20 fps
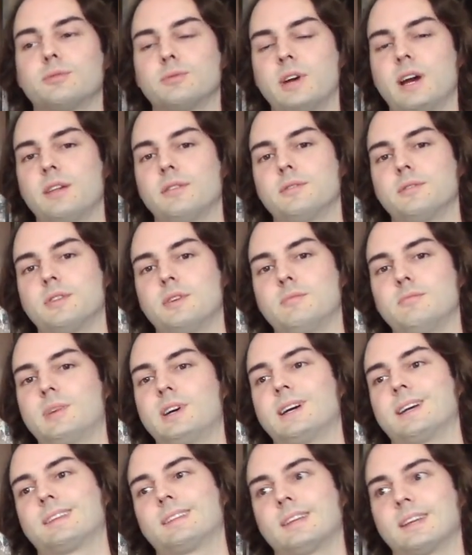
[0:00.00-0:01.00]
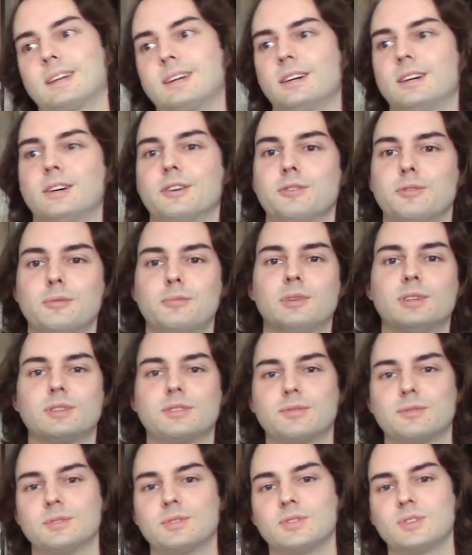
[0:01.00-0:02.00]
rather than buying like 100
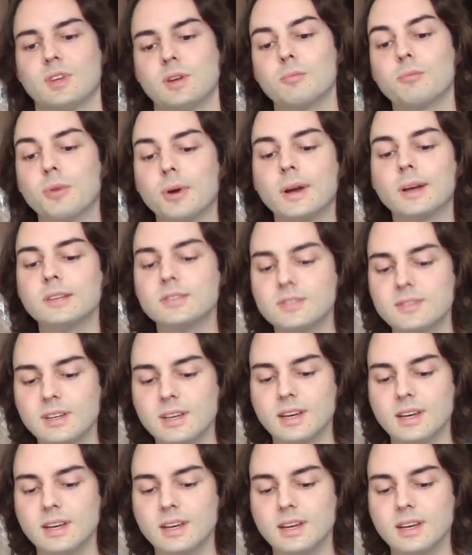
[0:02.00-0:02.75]
books for the same price.